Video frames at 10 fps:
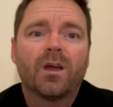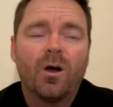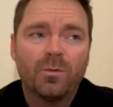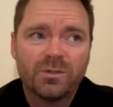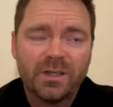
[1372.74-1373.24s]

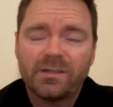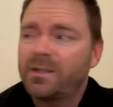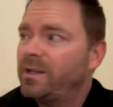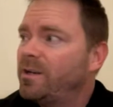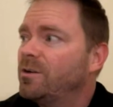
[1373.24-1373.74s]
almost
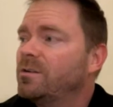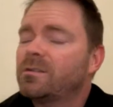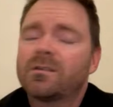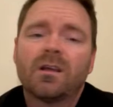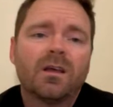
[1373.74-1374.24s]
16
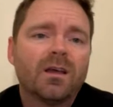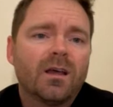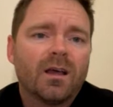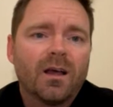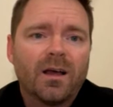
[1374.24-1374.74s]
years,
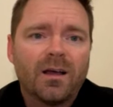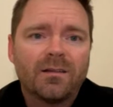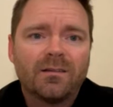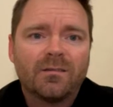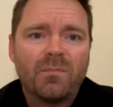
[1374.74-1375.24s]

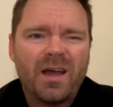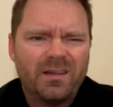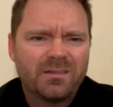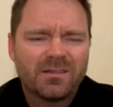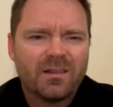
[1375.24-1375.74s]

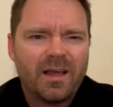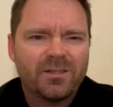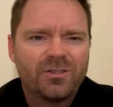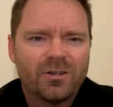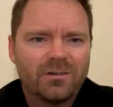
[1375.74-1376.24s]
minus this
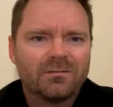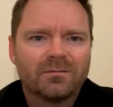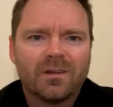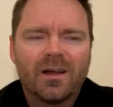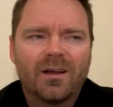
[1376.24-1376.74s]
last year,
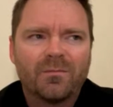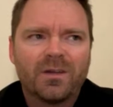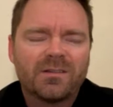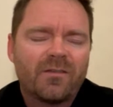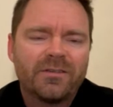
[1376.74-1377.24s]

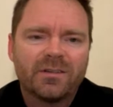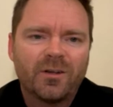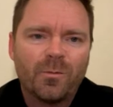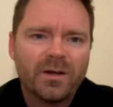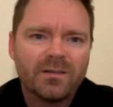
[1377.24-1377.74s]
because obviously
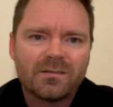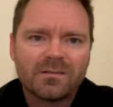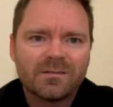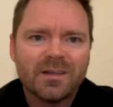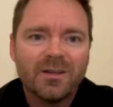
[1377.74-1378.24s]

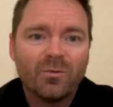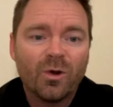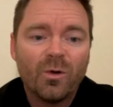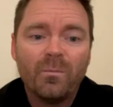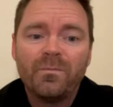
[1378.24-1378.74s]
nobody's in
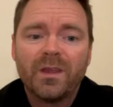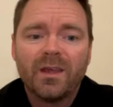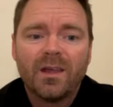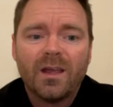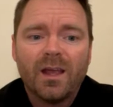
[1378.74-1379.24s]
Rome.
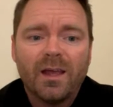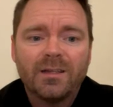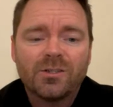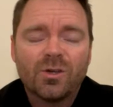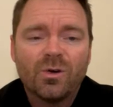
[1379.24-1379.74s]

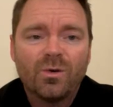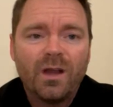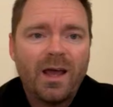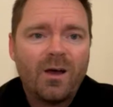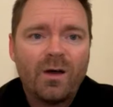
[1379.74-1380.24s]
And so
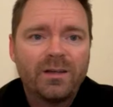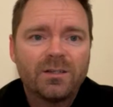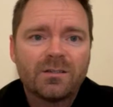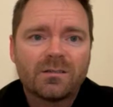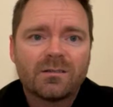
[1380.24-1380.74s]
now I
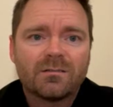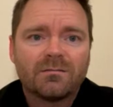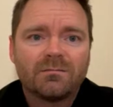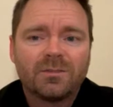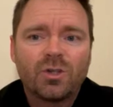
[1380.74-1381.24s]
just
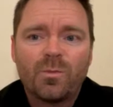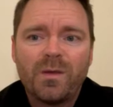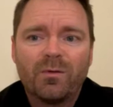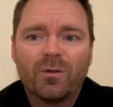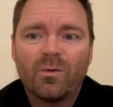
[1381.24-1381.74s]
show
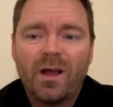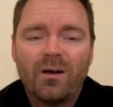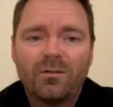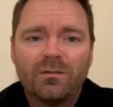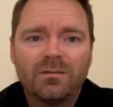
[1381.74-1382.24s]
people
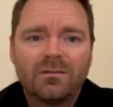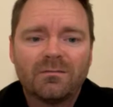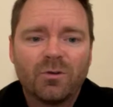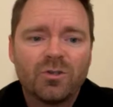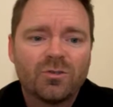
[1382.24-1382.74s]

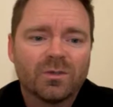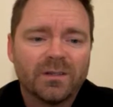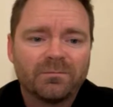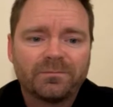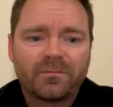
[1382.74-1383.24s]
around virtually.
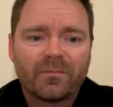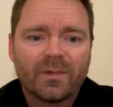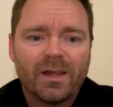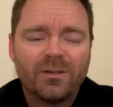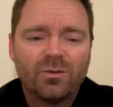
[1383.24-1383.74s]

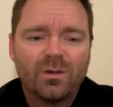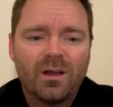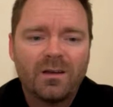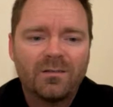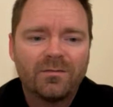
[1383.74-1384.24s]
I do a
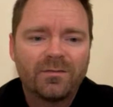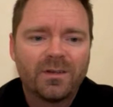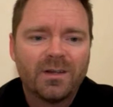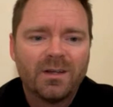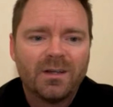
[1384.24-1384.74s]
lot of
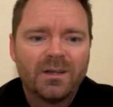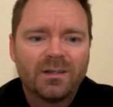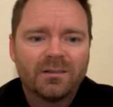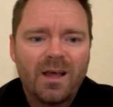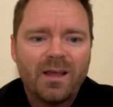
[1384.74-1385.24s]

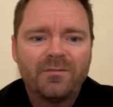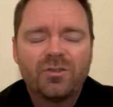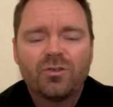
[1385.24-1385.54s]
live